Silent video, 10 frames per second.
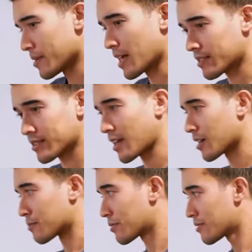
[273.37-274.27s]
But that's the
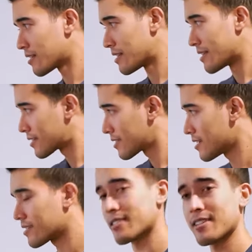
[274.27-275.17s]
setup. This
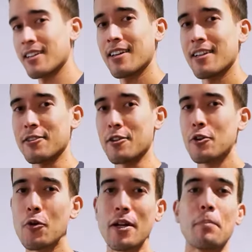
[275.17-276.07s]
is the
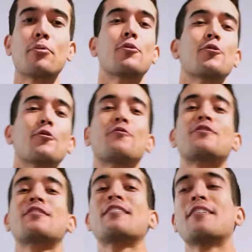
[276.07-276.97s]
new and
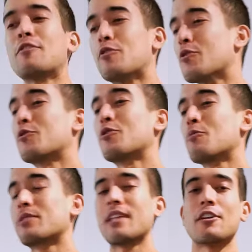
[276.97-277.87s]
improved
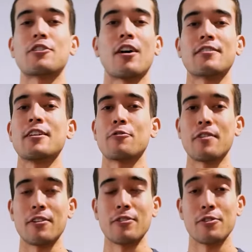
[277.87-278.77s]
YouTube slash content
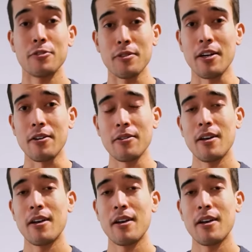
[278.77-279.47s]
creator studio.